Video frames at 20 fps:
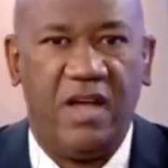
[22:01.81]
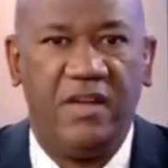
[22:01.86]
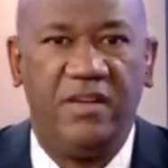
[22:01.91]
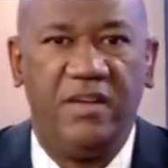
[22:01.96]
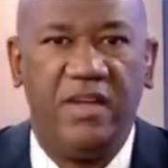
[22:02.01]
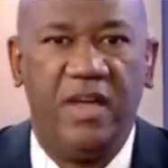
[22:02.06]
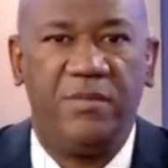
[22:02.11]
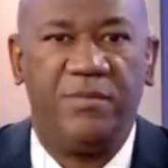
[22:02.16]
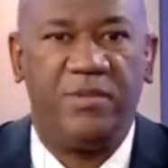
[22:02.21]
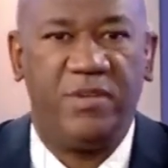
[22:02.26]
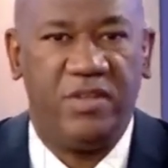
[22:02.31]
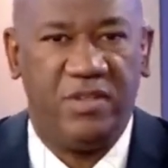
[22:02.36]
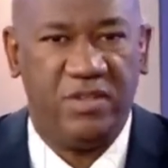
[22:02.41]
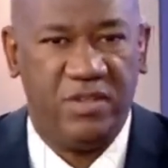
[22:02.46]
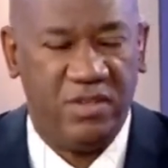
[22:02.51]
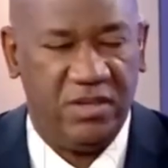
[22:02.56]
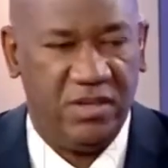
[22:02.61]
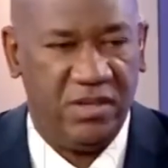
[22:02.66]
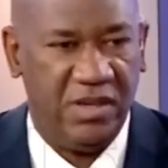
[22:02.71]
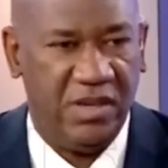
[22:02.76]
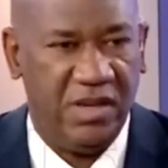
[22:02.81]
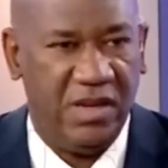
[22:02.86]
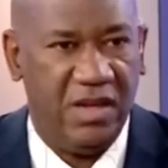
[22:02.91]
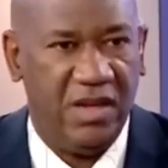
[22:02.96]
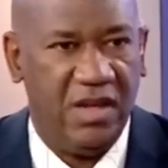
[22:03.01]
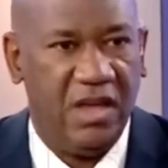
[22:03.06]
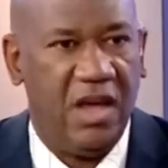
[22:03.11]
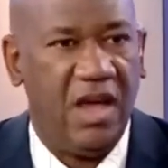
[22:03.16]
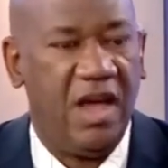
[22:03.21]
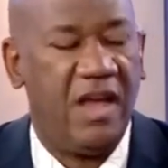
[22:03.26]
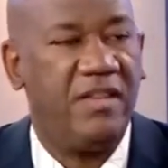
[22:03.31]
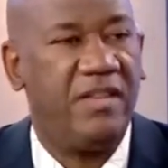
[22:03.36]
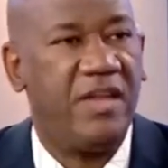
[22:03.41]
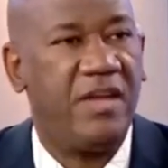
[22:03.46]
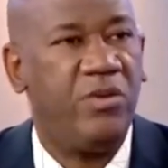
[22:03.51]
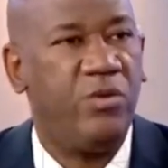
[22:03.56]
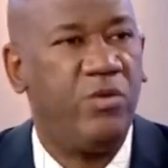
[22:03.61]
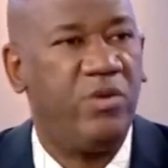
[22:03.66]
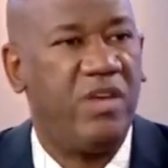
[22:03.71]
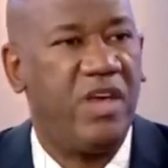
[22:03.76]
and the FCT,
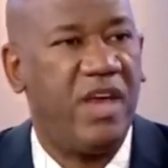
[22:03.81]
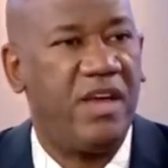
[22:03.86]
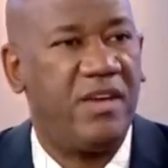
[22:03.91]
and then you